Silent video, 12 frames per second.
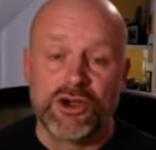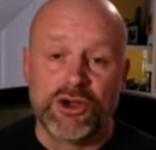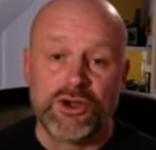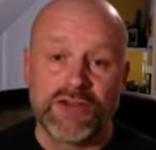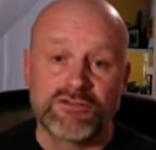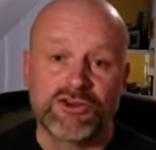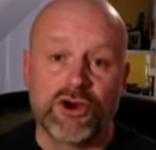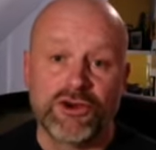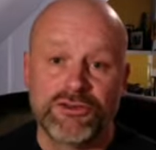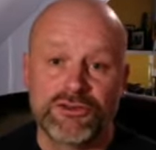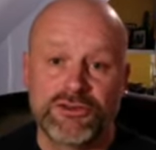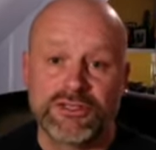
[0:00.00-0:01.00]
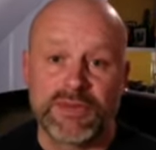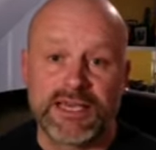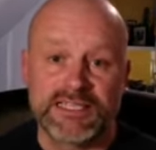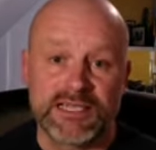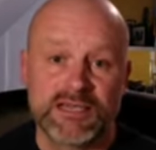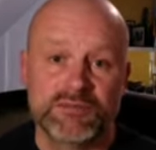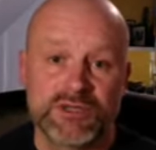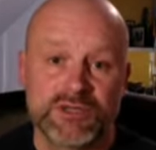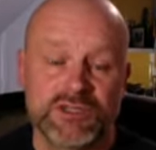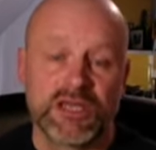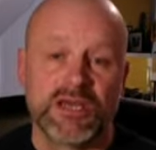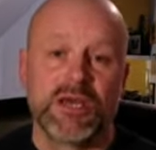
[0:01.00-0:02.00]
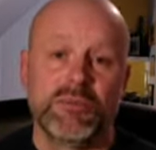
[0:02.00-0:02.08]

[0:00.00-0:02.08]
who have gone through domestic abuse,